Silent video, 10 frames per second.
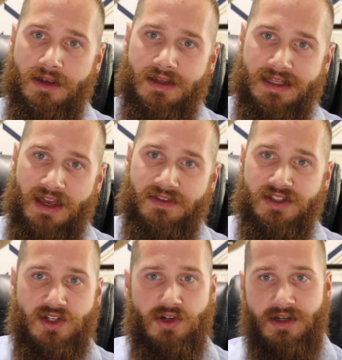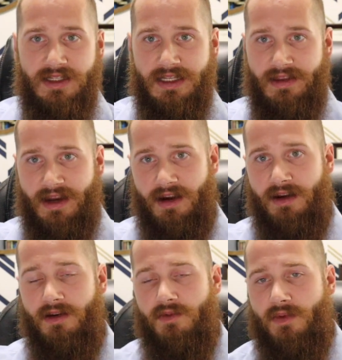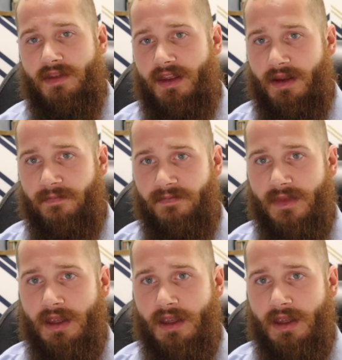to have eternity there with Him.